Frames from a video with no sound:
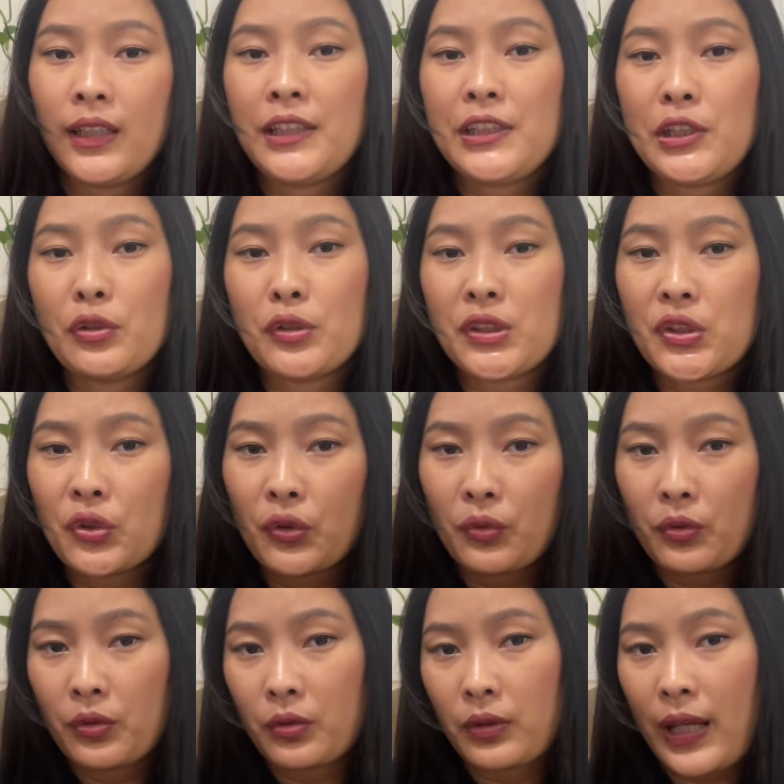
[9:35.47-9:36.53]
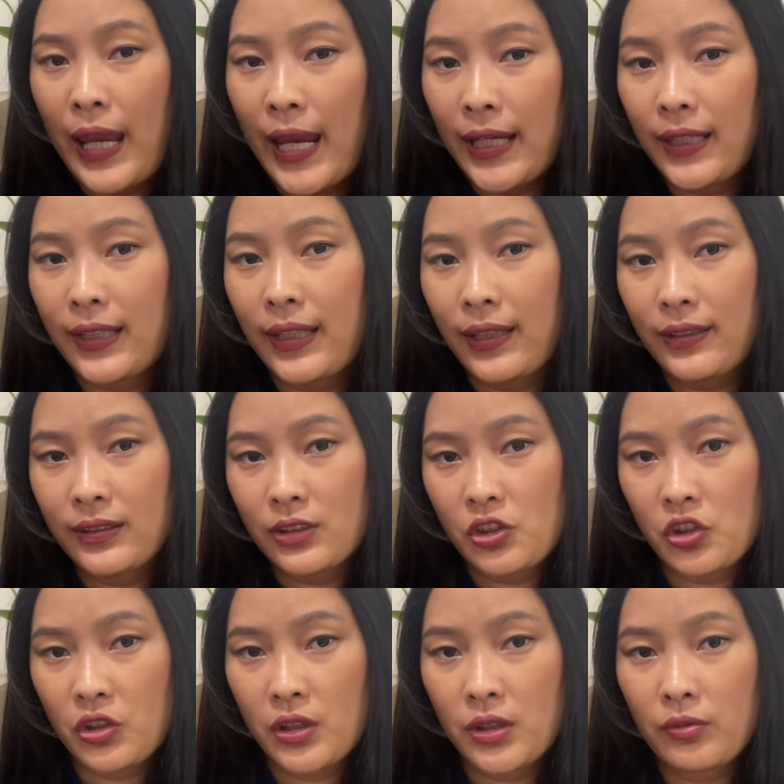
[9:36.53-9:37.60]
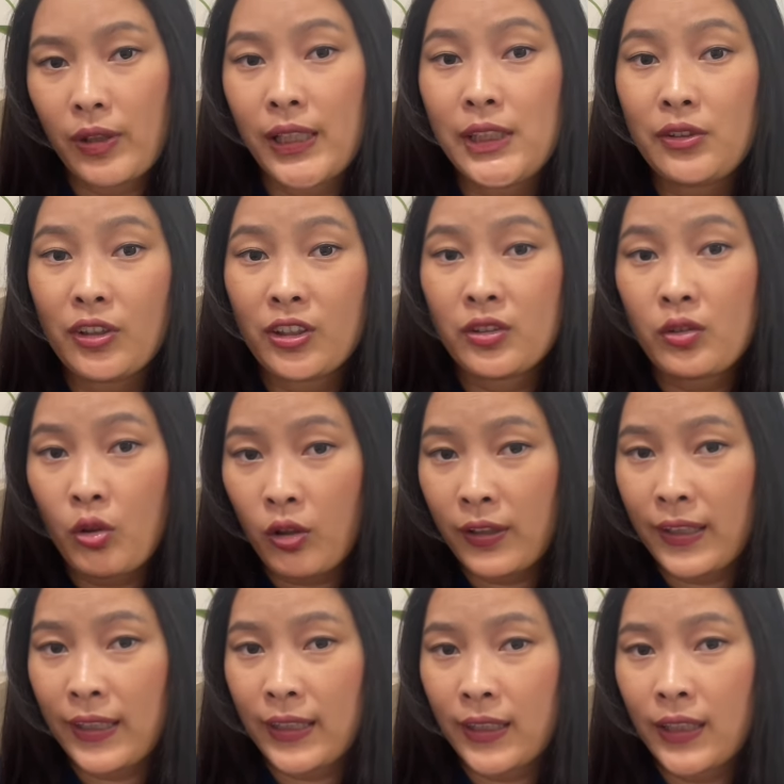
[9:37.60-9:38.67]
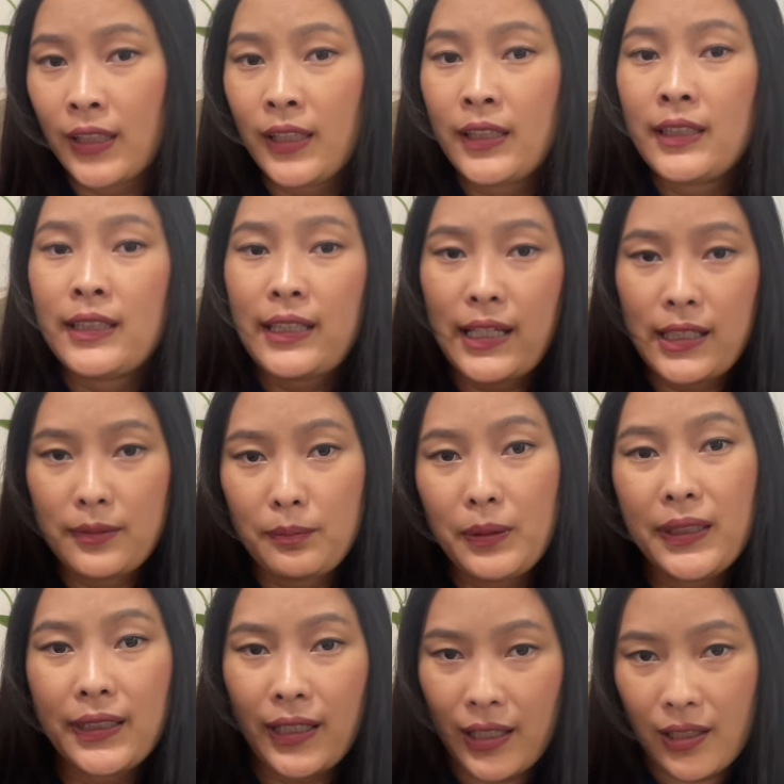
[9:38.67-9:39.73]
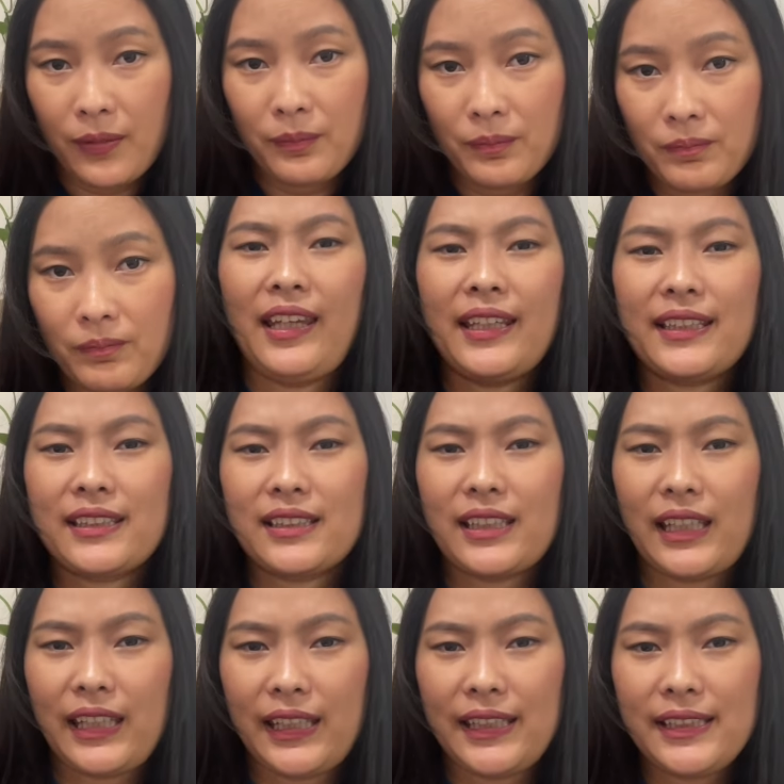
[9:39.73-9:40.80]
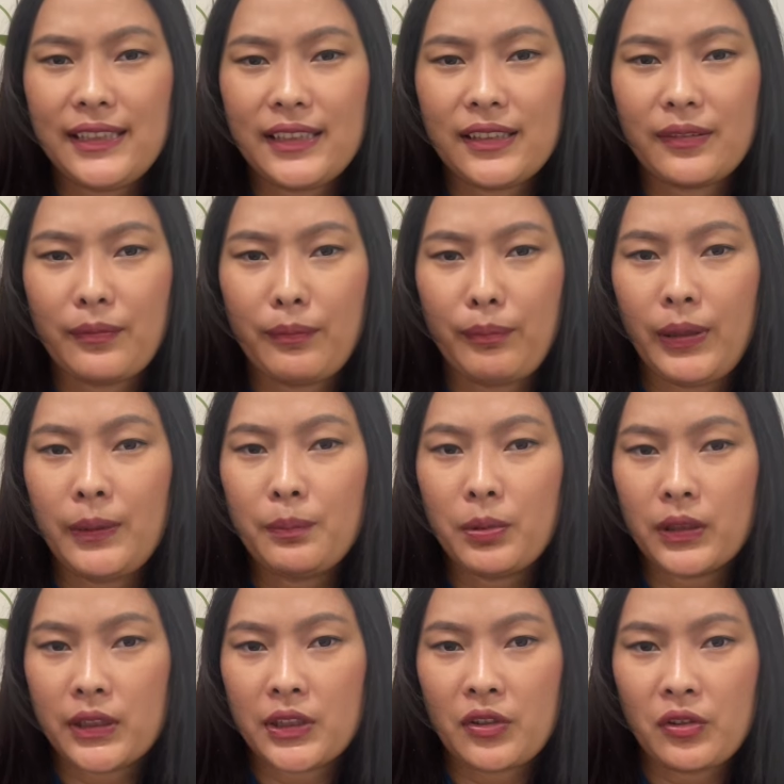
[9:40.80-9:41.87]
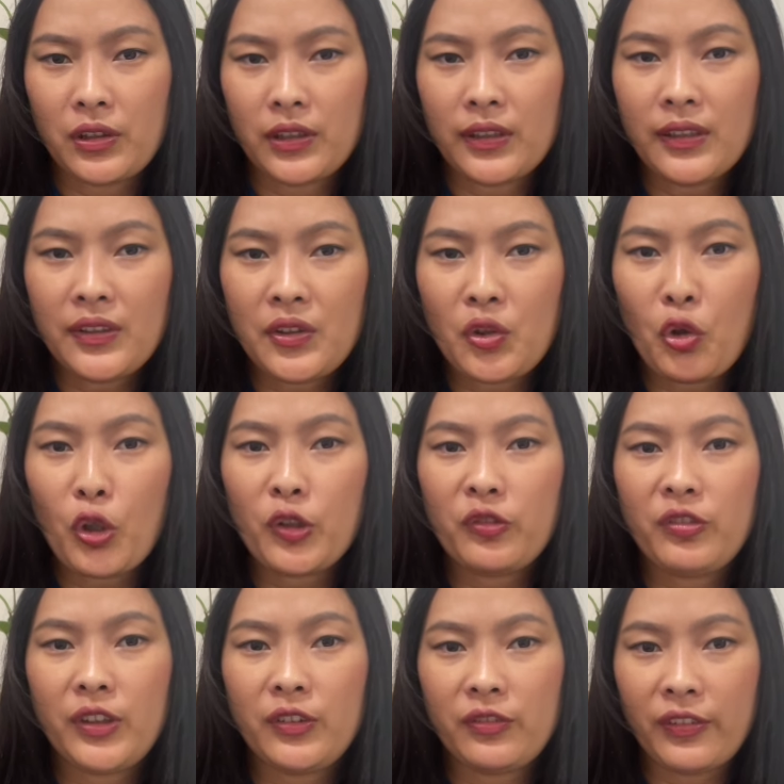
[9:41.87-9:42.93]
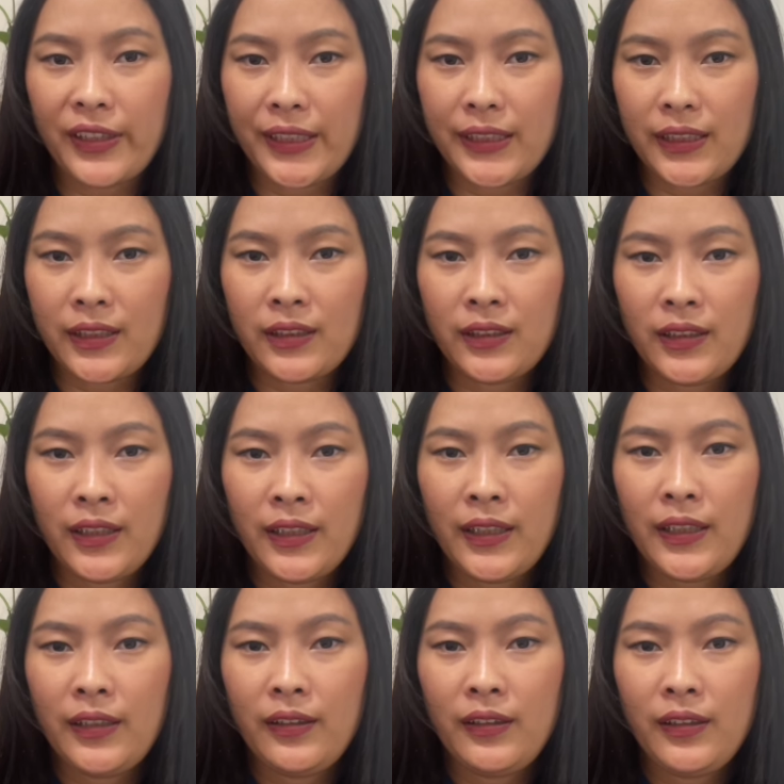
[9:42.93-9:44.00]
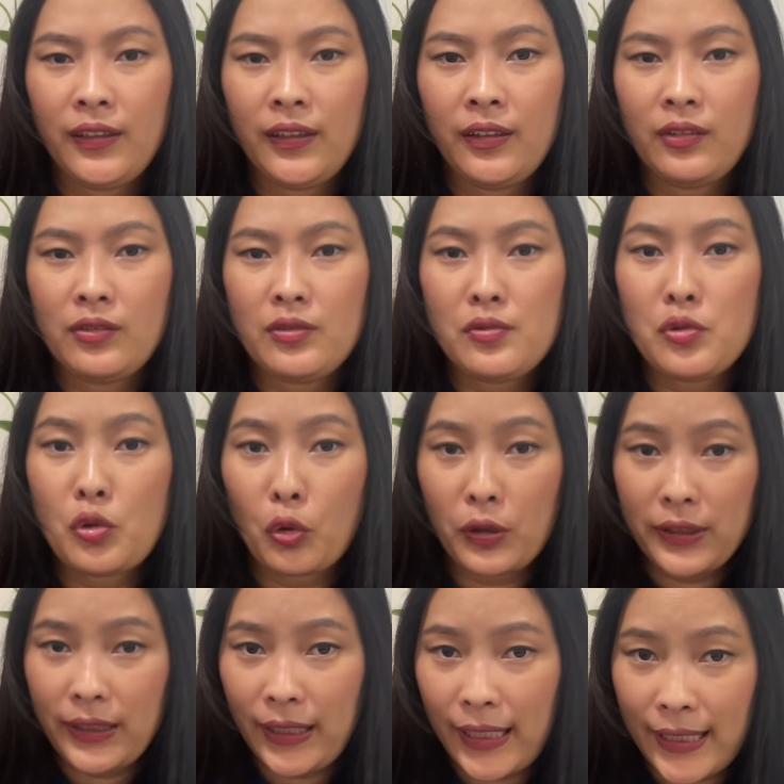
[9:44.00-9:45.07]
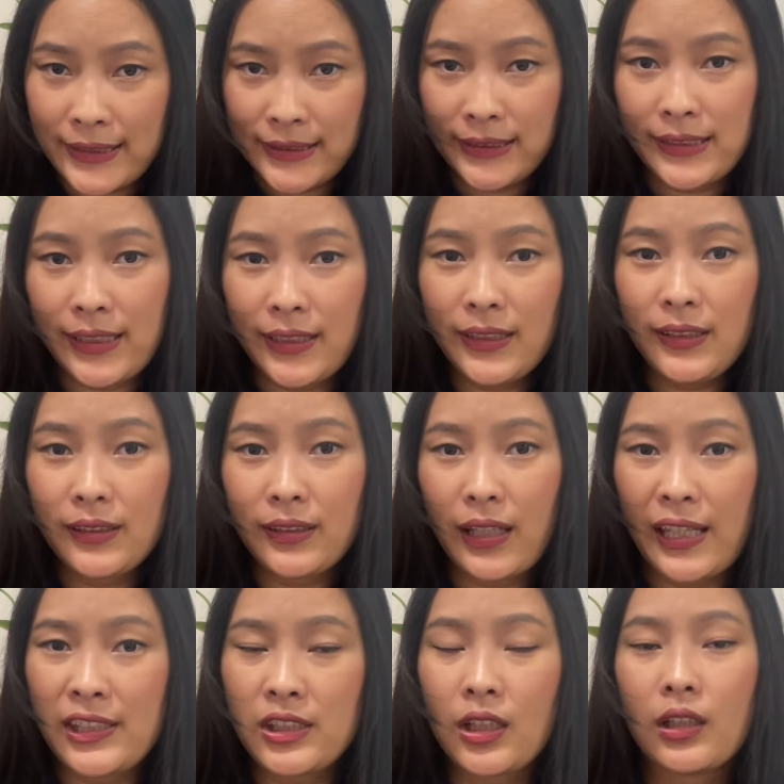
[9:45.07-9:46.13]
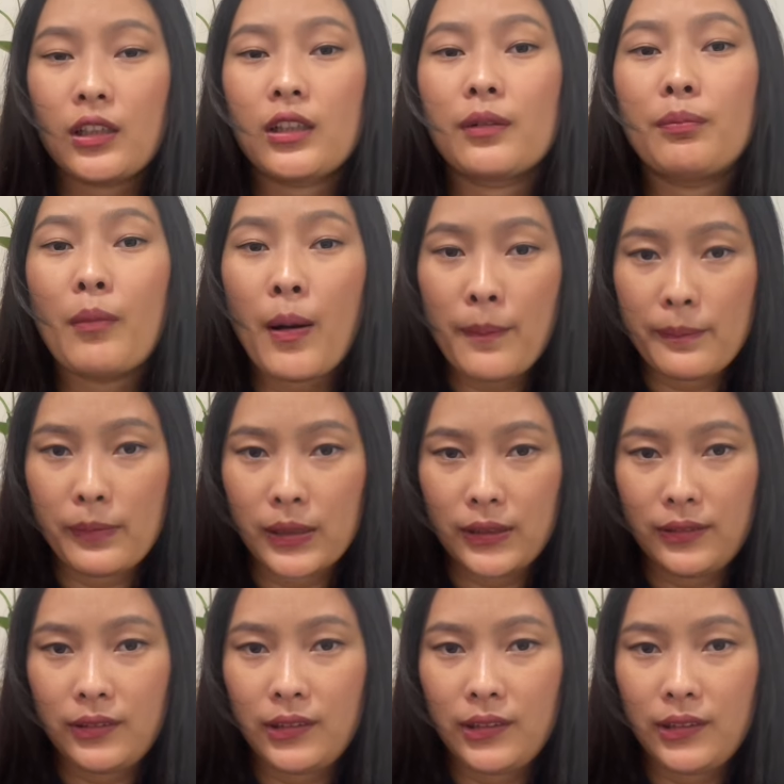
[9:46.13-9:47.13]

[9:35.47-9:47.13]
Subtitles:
use your hand gestures while you are talking, and be calm. Next is be particular, don't be vague. Don't hesitate and don't mumble.